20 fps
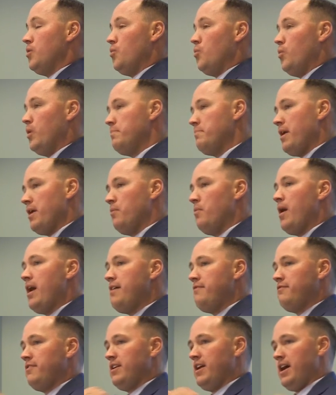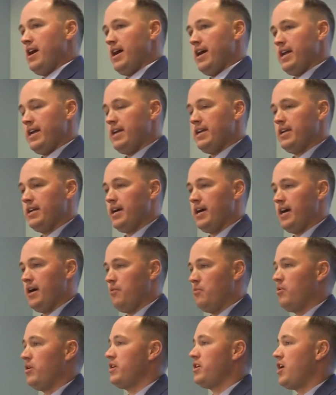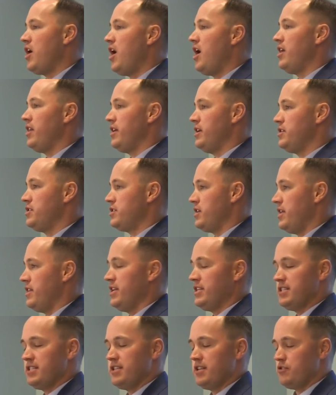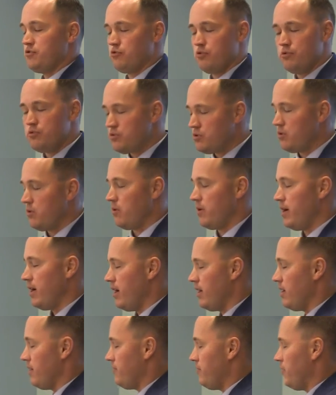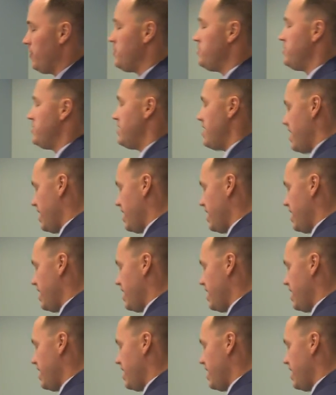When my wife and I were in college, and this is a true story, on our first